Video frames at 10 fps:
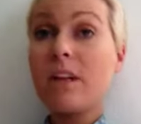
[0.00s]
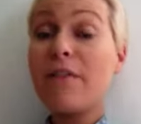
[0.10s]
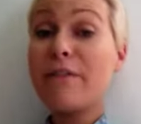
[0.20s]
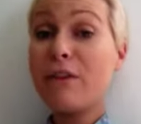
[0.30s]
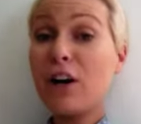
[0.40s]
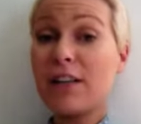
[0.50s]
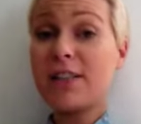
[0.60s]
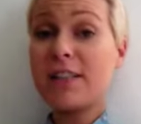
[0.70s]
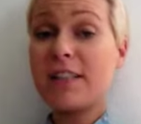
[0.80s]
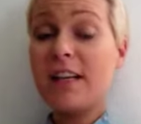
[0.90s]

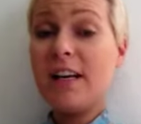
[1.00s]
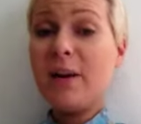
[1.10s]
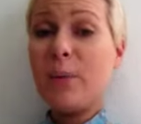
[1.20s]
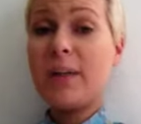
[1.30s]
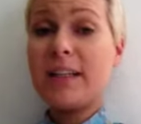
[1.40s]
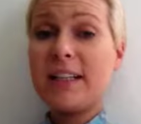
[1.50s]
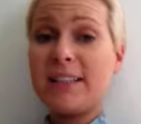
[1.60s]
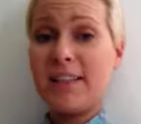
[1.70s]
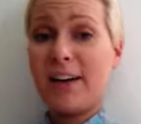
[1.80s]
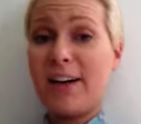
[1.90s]
first, we need to
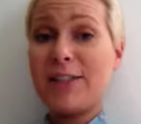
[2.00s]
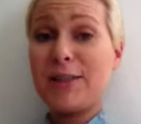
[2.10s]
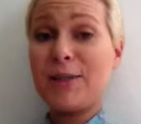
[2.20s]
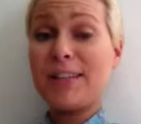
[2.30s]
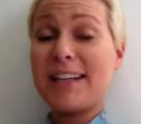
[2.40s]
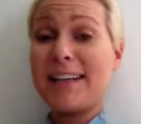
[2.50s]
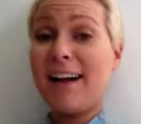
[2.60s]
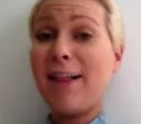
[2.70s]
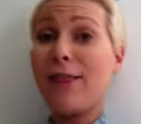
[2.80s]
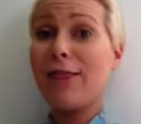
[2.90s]
start
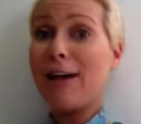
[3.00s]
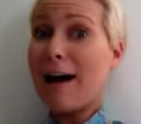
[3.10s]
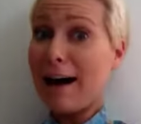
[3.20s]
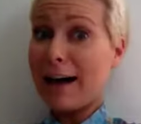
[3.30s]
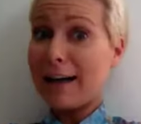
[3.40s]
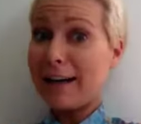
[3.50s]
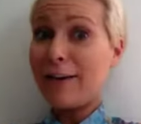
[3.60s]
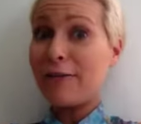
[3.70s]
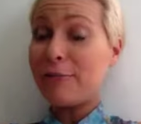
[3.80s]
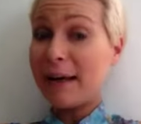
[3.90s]
associating a lot
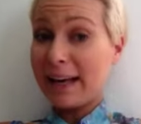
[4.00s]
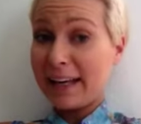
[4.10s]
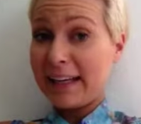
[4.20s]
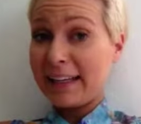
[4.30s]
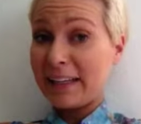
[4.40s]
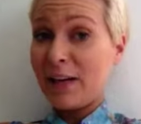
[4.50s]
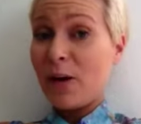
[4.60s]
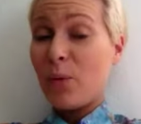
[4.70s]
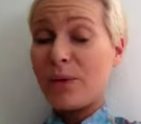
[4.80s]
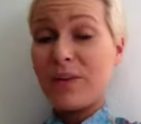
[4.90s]
of pain
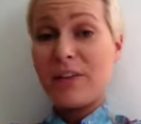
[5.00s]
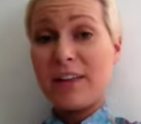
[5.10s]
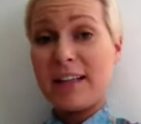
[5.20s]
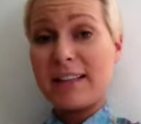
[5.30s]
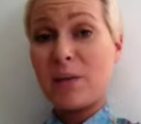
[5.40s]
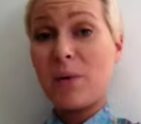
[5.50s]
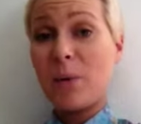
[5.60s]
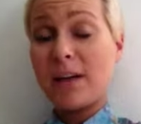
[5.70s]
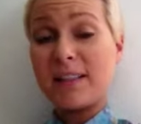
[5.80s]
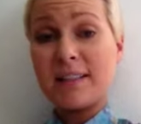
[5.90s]
with the things that we
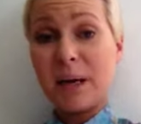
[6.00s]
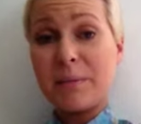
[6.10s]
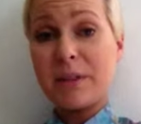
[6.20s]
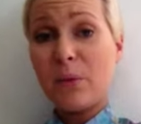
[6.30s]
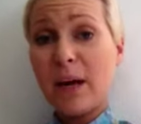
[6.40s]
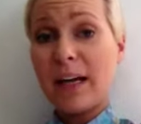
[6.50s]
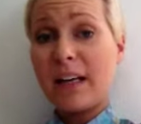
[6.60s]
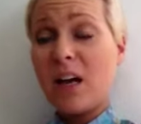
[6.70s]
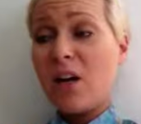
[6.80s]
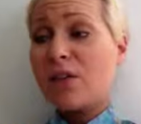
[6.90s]
want to stop
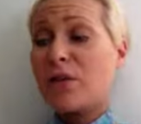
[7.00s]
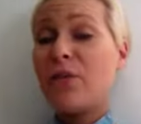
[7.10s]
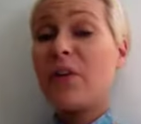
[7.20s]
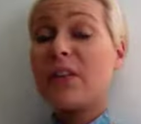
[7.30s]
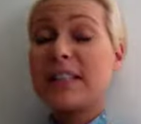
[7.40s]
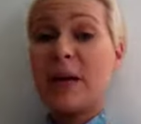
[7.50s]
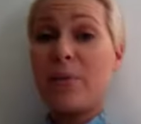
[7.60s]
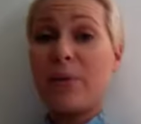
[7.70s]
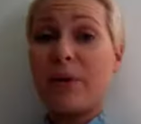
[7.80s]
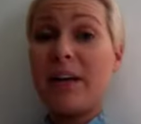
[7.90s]
doing. So for
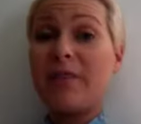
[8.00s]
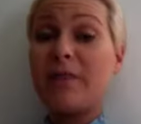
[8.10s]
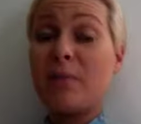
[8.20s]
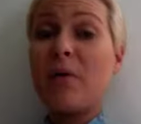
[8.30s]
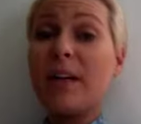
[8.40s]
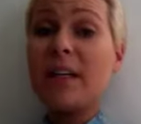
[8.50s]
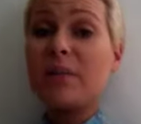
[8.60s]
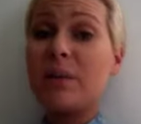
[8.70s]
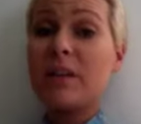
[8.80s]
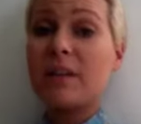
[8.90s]
example, if smoking
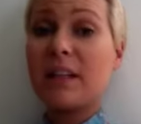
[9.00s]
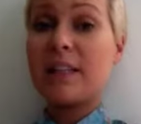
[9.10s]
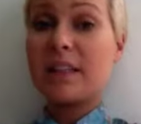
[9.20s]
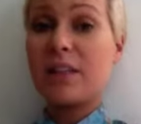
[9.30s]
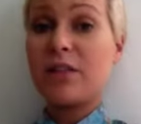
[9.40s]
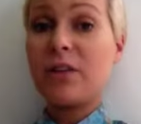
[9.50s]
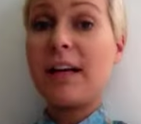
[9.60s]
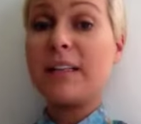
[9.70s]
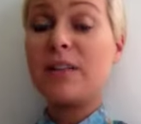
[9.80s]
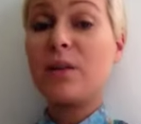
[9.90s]
is one of the things that you're
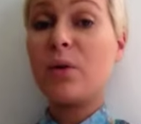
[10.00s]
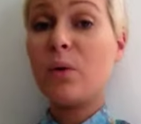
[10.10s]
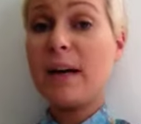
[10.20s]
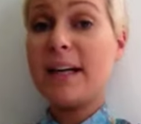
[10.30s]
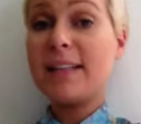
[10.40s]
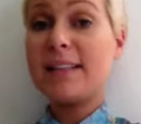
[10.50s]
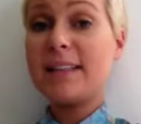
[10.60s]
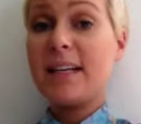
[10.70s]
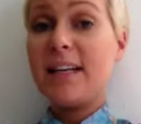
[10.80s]
trying to quit,